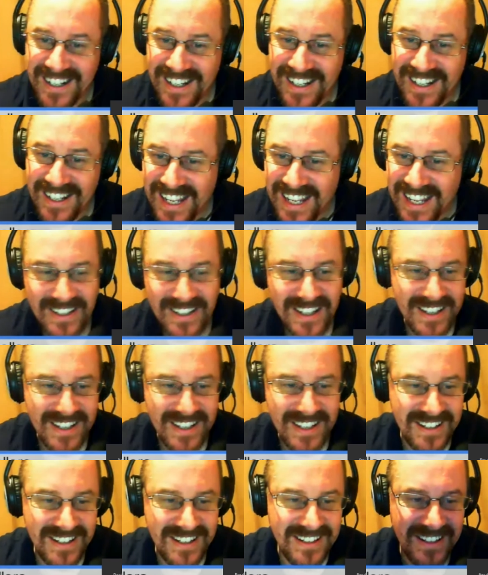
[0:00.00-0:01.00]

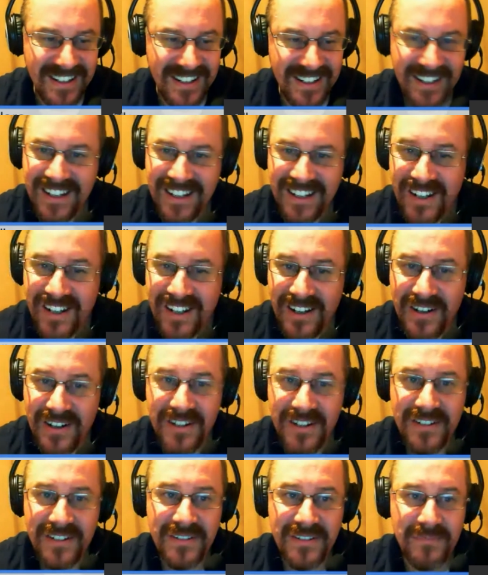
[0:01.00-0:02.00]
Yeah.
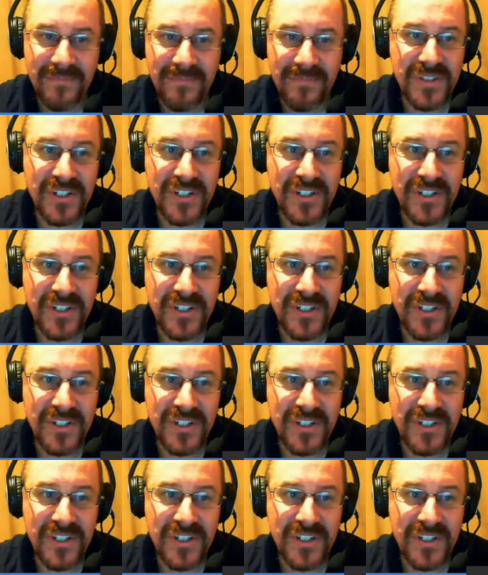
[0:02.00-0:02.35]
I'm